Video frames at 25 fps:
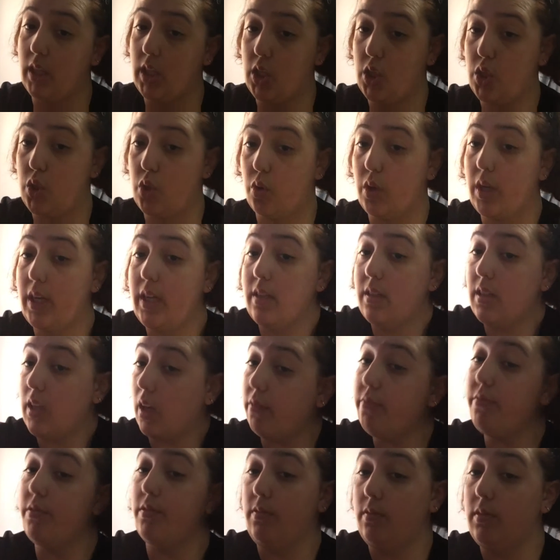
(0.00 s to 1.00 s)
then the story
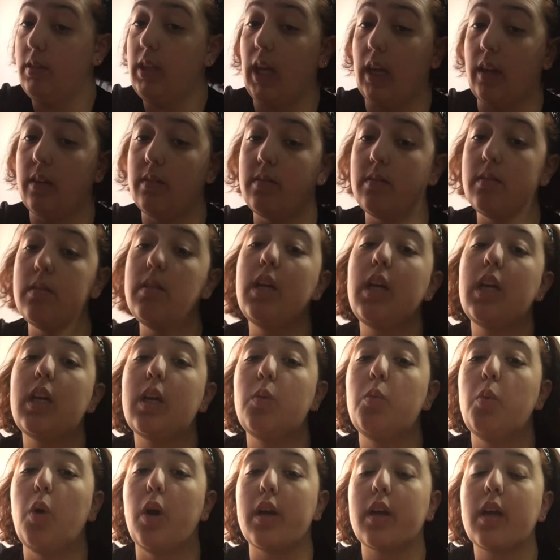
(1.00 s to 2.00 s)
itself, yeah, it
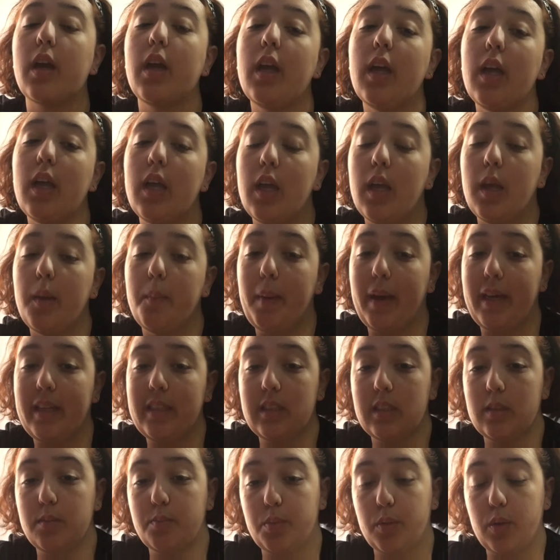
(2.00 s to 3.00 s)
can work. But
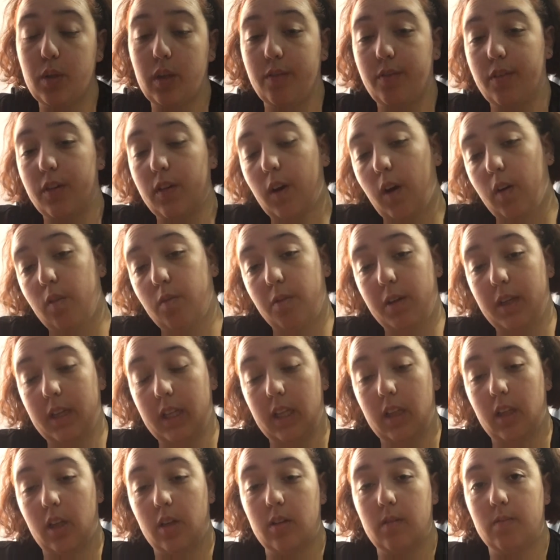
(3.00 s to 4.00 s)
as the book, if you've got
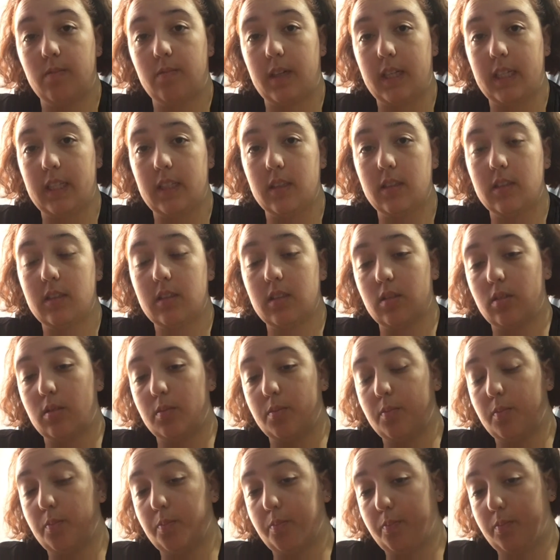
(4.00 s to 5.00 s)
really low readers or
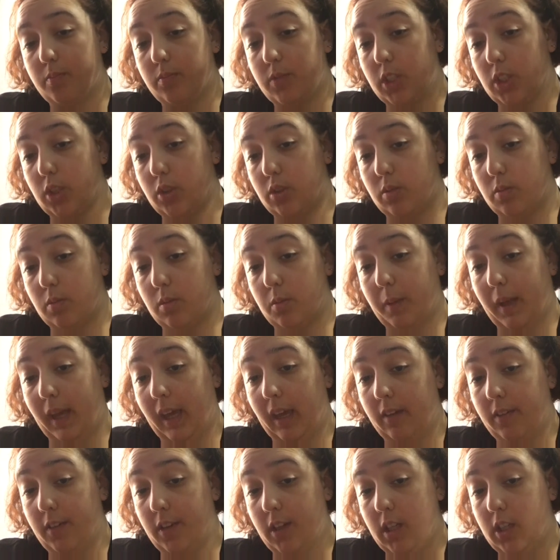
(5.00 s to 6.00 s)
children with
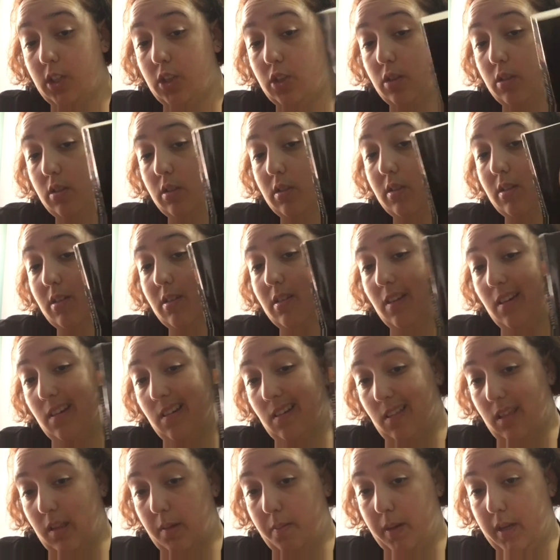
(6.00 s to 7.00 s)
behaviour issues,
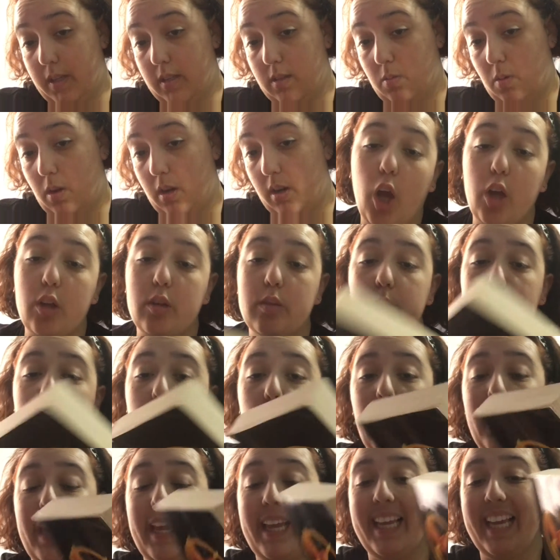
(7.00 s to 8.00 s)
not the best I would,
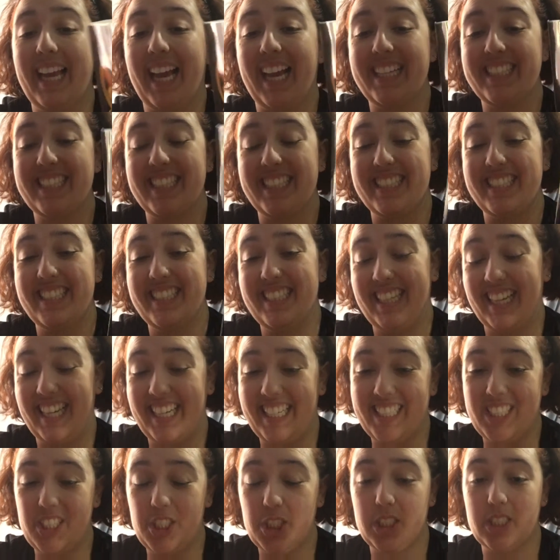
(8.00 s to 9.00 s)
as a
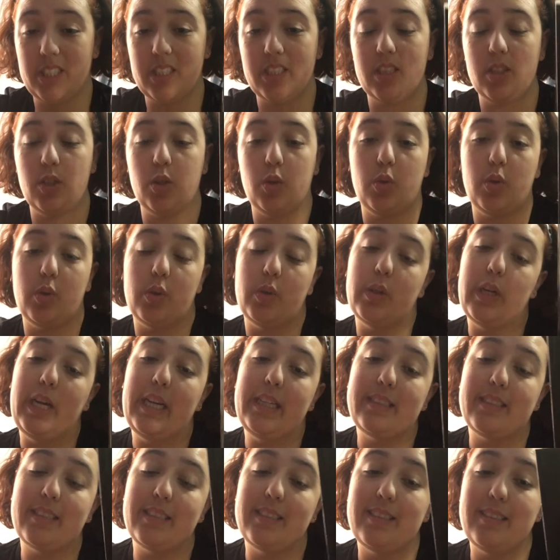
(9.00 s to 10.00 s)
teacher or
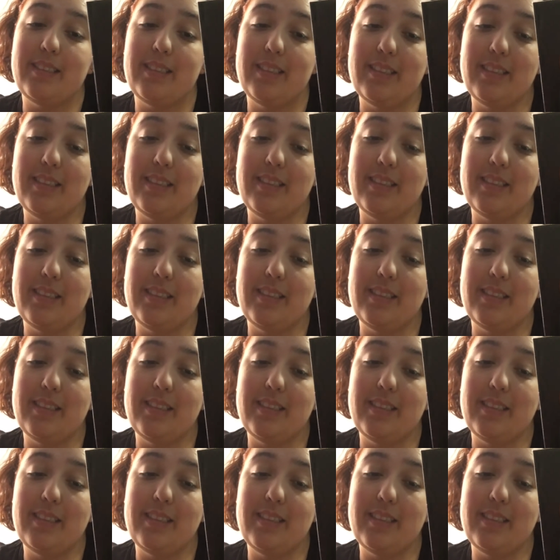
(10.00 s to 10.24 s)
as a